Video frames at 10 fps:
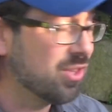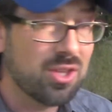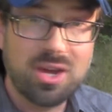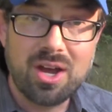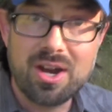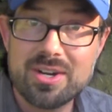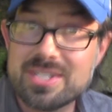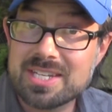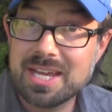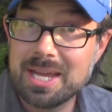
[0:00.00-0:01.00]
the
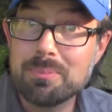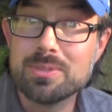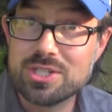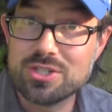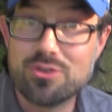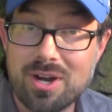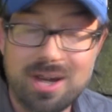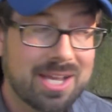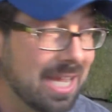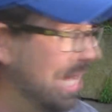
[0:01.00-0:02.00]
hardscape, which is
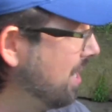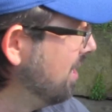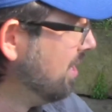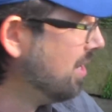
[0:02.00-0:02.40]
rock, and